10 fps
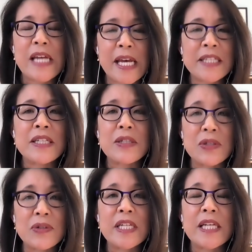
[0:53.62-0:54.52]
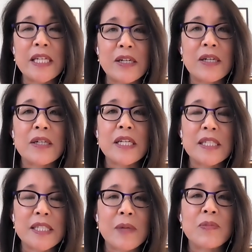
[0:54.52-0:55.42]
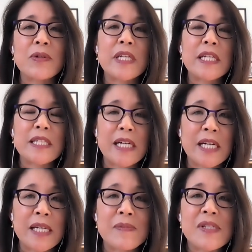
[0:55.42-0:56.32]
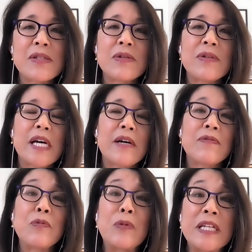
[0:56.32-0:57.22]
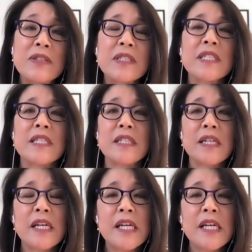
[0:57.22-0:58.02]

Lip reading: and including in our contemporary times who have wielded